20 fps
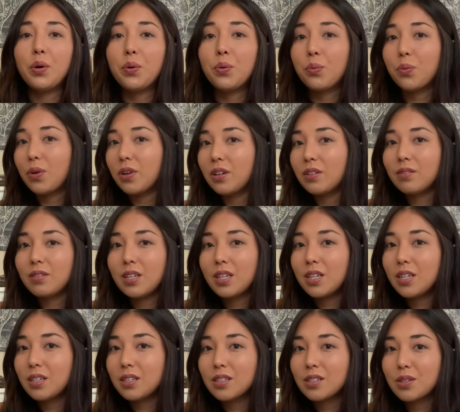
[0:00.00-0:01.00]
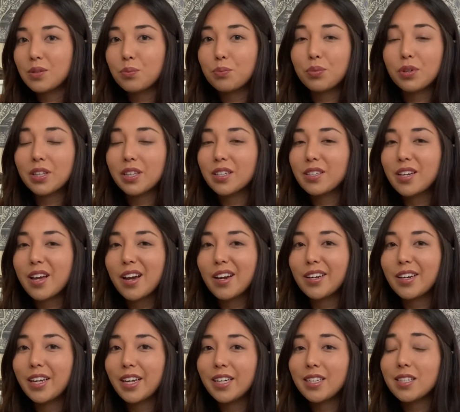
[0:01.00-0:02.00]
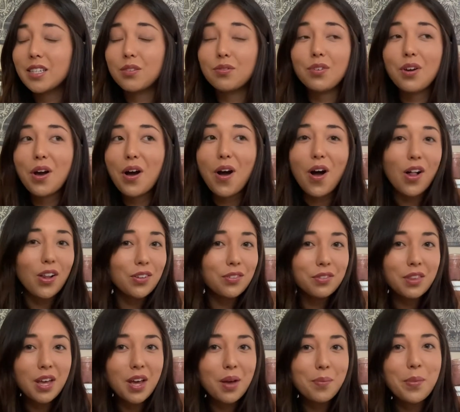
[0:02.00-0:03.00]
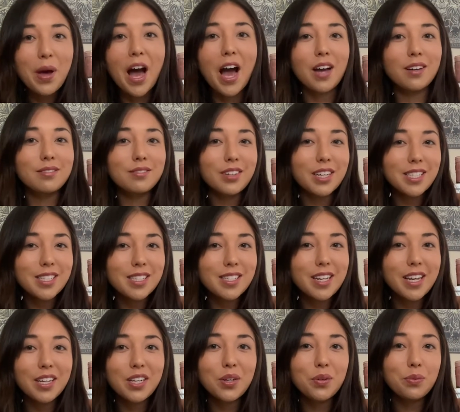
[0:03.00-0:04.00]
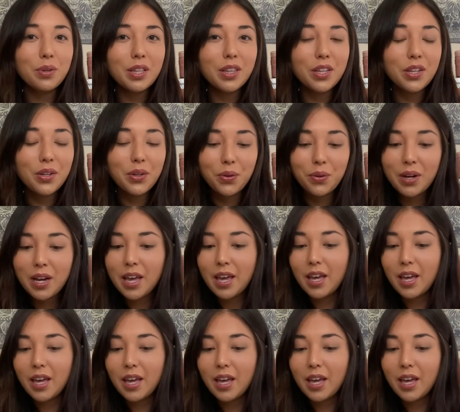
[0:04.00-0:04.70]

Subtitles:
one of these breathing techniques, if not all of them, have resonated with you.